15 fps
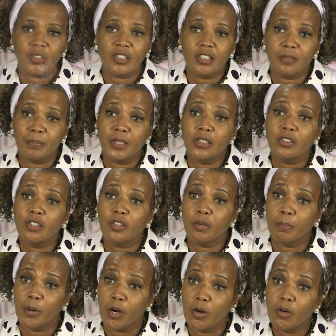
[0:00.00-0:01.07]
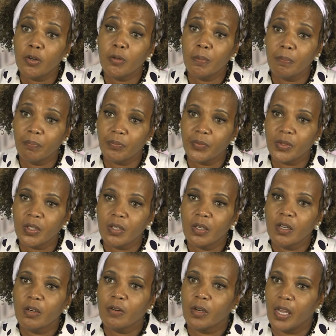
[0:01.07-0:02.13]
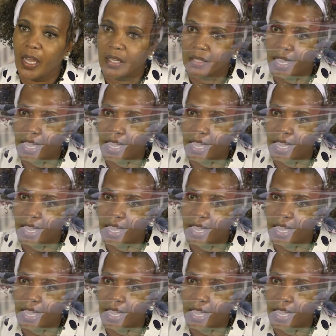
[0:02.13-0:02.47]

to speak to the poem and